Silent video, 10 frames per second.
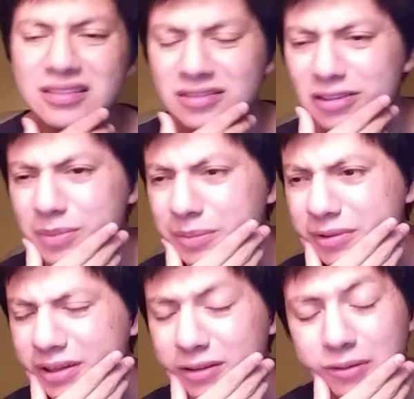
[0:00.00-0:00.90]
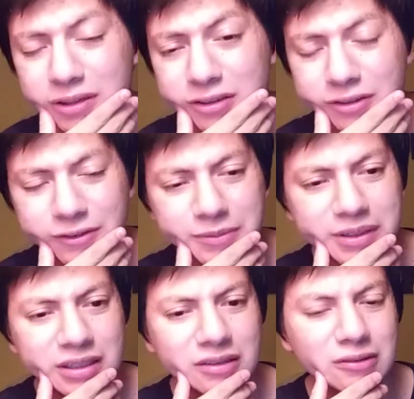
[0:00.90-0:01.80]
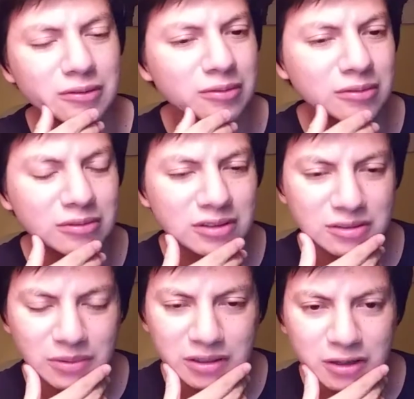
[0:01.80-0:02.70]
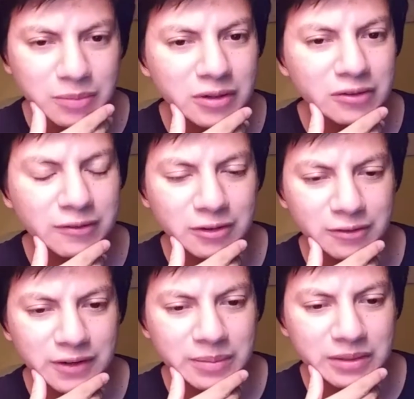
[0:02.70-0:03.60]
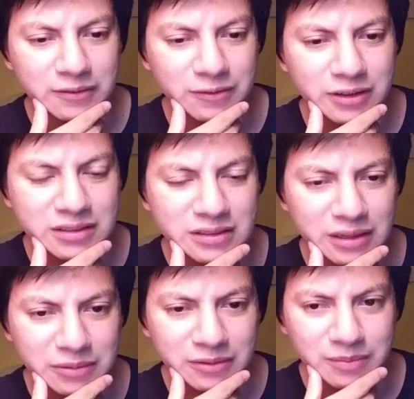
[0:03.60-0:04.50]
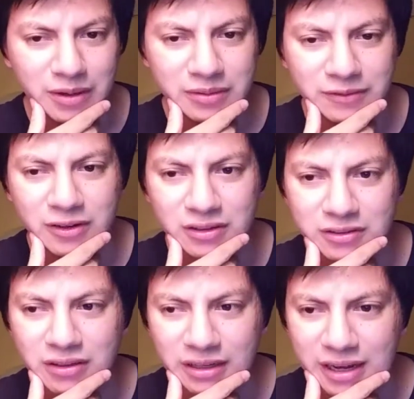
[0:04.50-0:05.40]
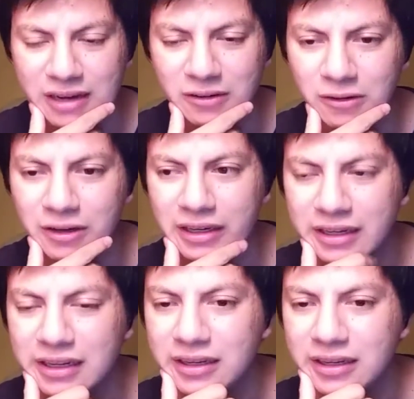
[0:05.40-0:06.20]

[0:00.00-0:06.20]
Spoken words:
There's other people that don't want to do it for money, who just want to upload for their family and friends, and I would probably fall into that category.